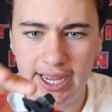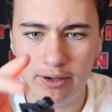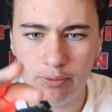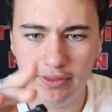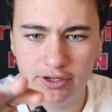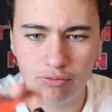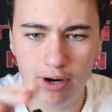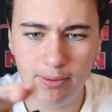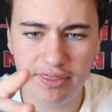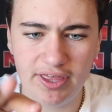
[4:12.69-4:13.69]
and when the
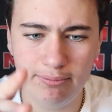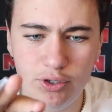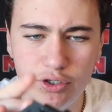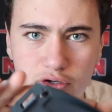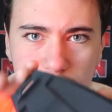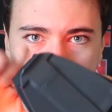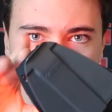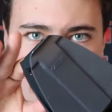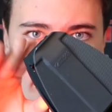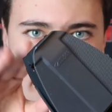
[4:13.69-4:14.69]
rubber thing moves,
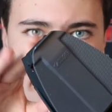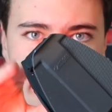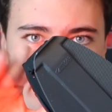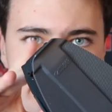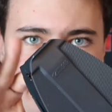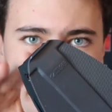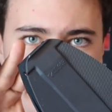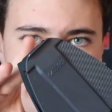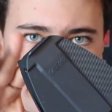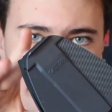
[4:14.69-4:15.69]
it
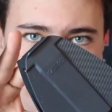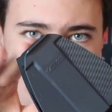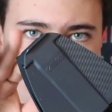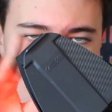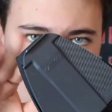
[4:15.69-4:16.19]
detects that it's